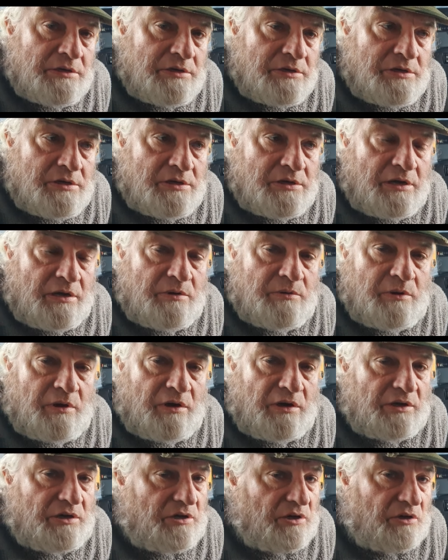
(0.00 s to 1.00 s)
you
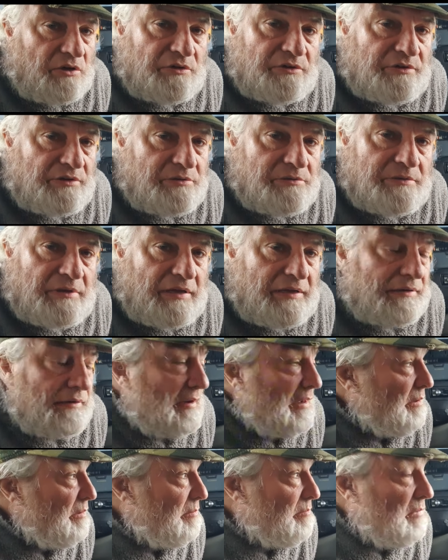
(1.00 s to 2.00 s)
know, I can't do that
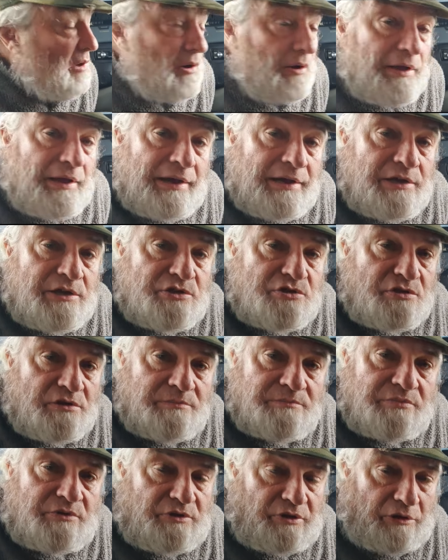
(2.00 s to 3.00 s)
now at my age.
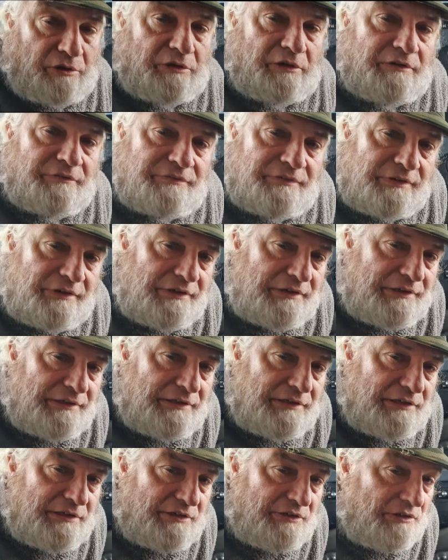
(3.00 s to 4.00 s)
I'm kind
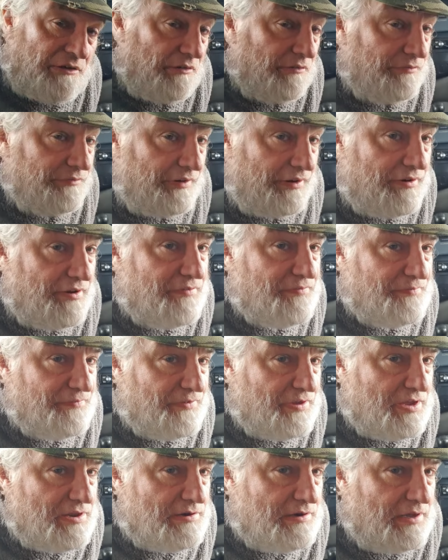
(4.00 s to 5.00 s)
of not very
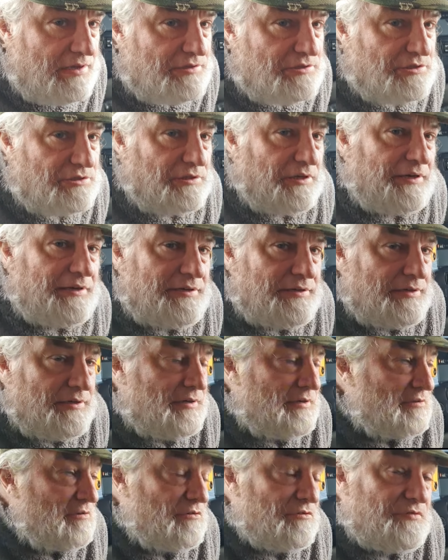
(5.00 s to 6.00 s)
fit, let's
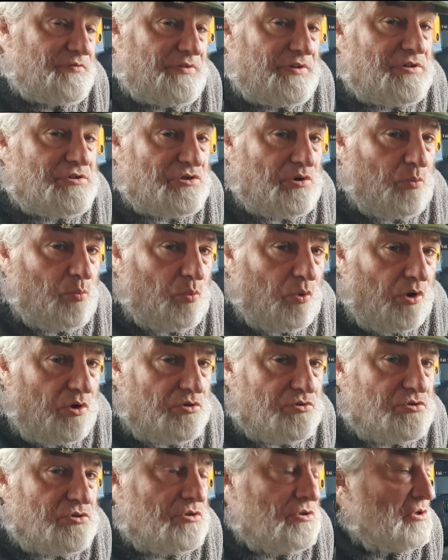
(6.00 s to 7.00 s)
say, not as fit as I
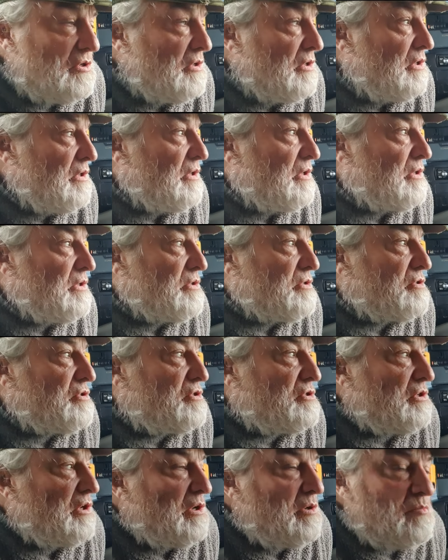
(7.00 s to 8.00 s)
was.
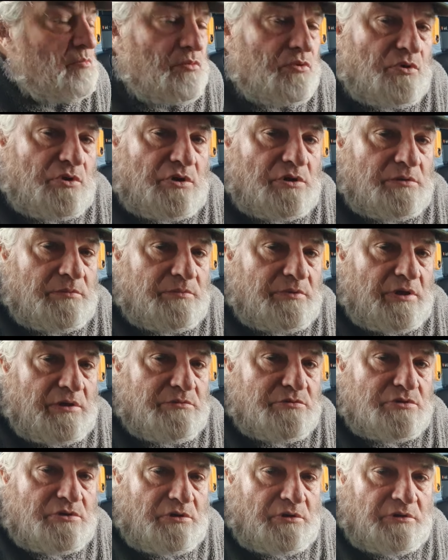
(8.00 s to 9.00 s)
So walking up
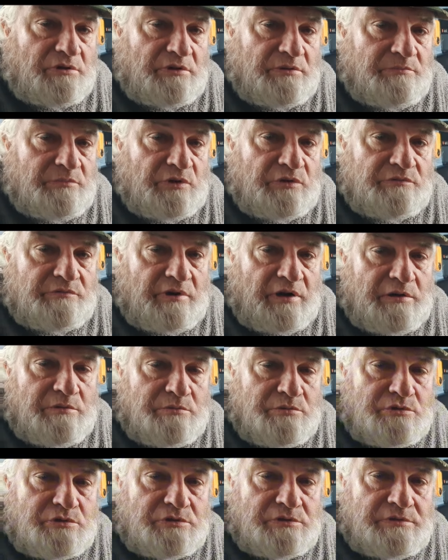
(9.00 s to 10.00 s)
those kind of
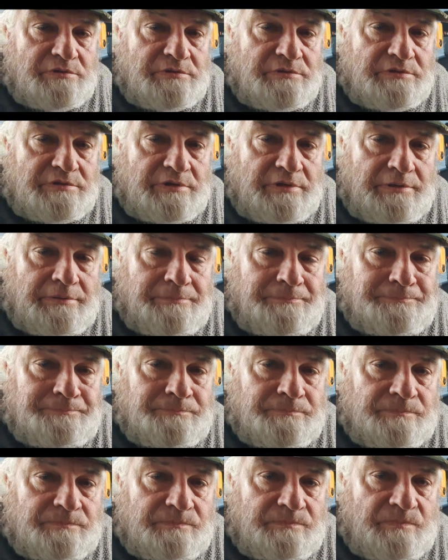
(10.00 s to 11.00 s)
Munros and
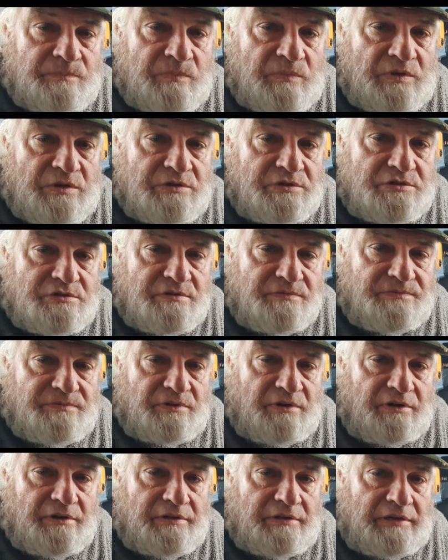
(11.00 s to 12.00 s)
stuff
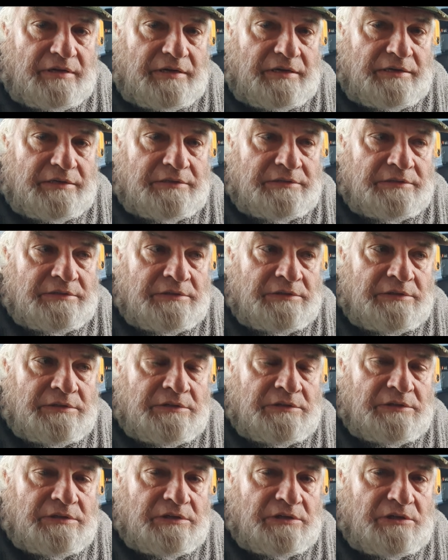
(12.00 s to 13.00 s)
like that,
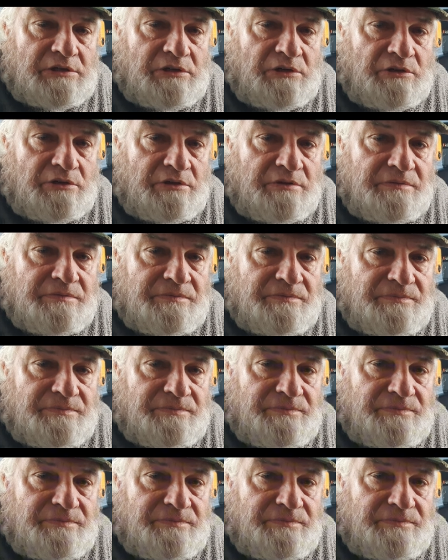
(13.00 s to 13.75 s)
I kind of